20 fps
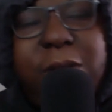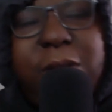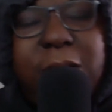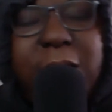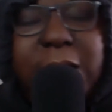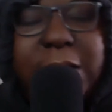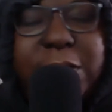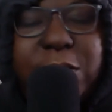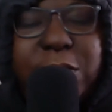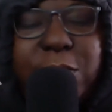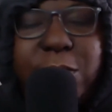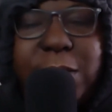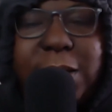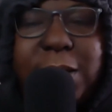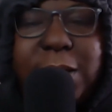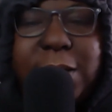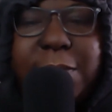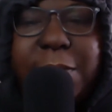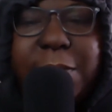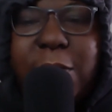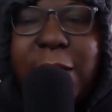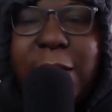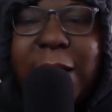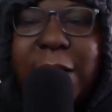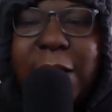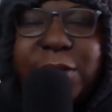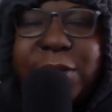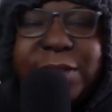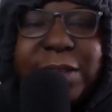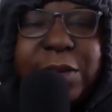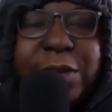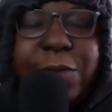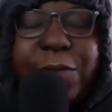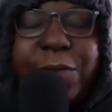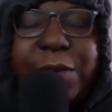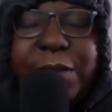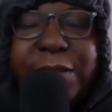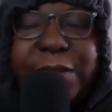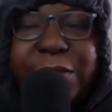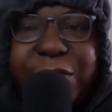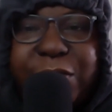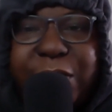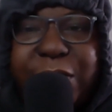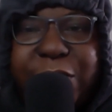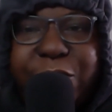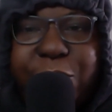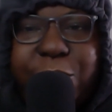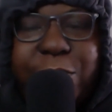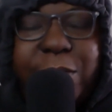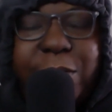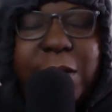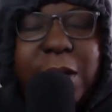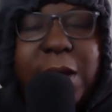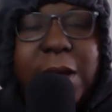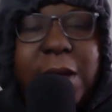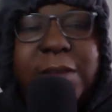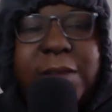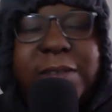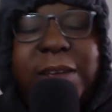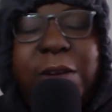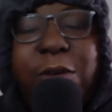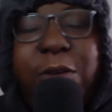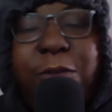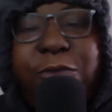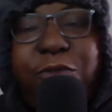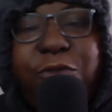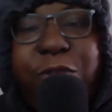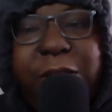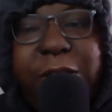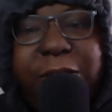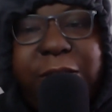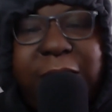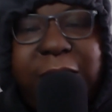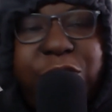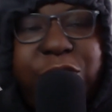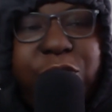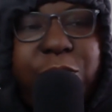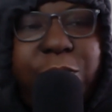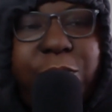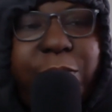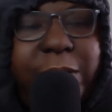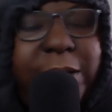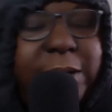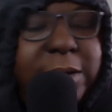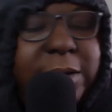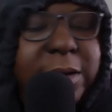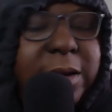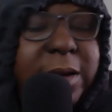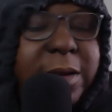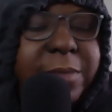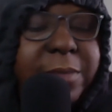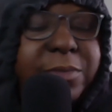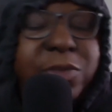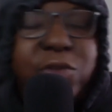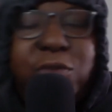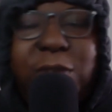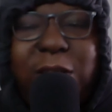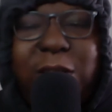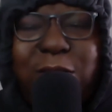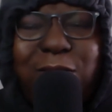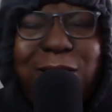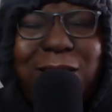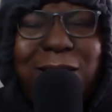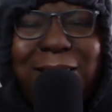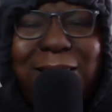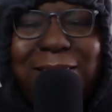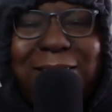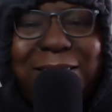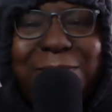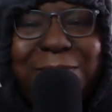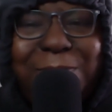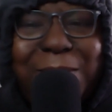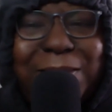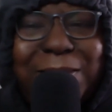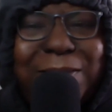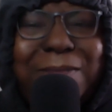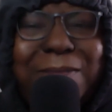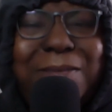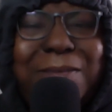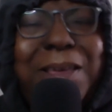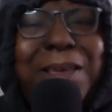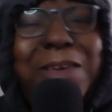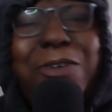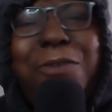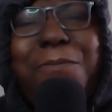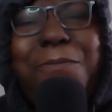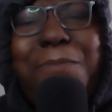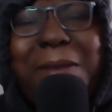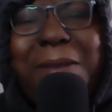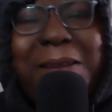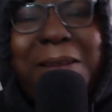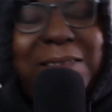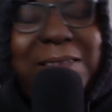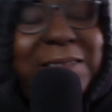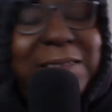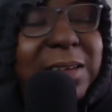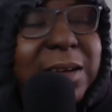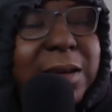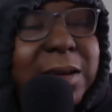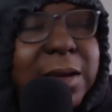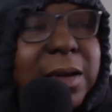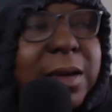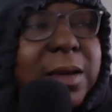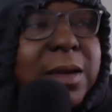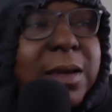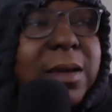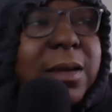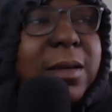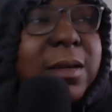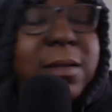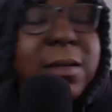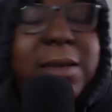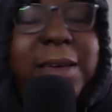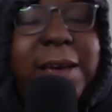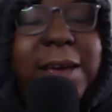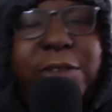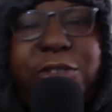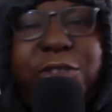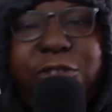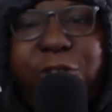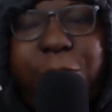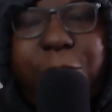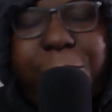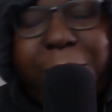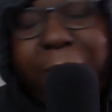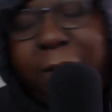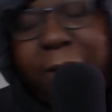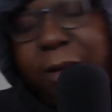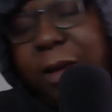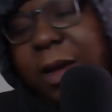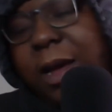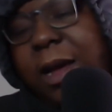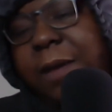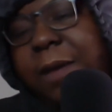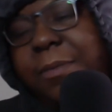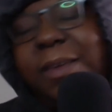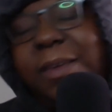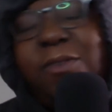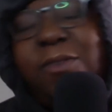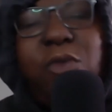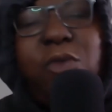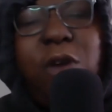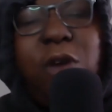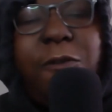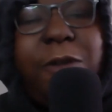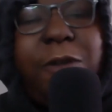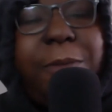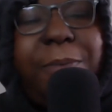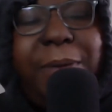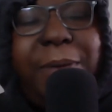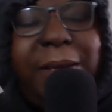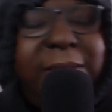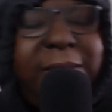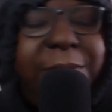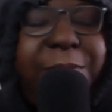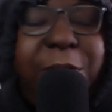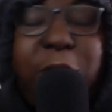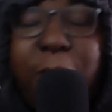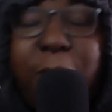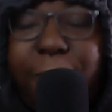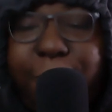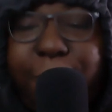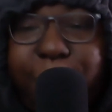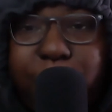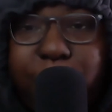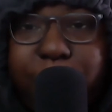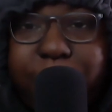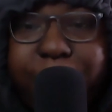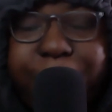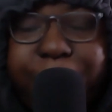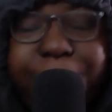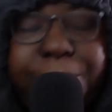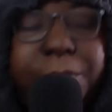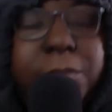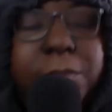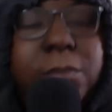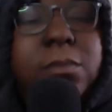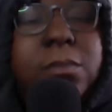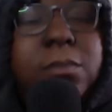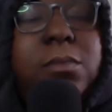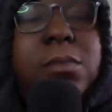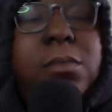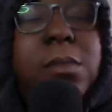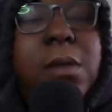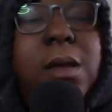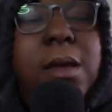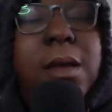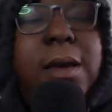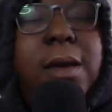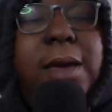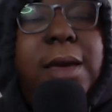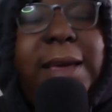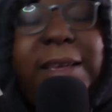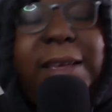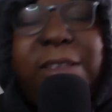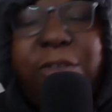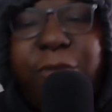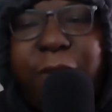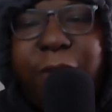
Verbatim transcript: the week, Maguire got sent off in his international break. 2 yellow cards in the space of 30-odd minutes. Yeah, stupid. He's all over the place. He's been off form. He gets